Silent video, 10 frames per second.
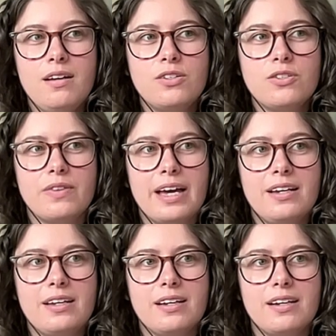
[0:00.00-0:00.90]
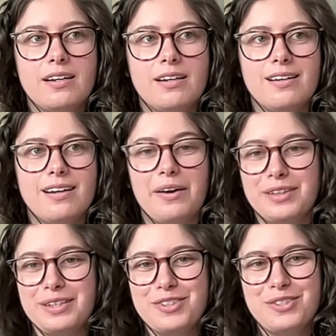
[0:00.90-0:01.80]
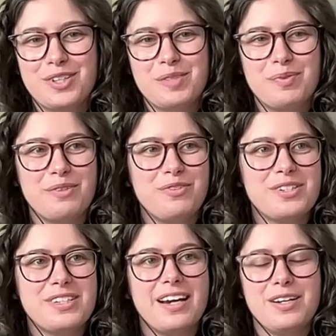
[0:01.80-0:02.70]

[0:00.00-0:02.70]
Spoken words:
So that I'll leave you to explore the full site.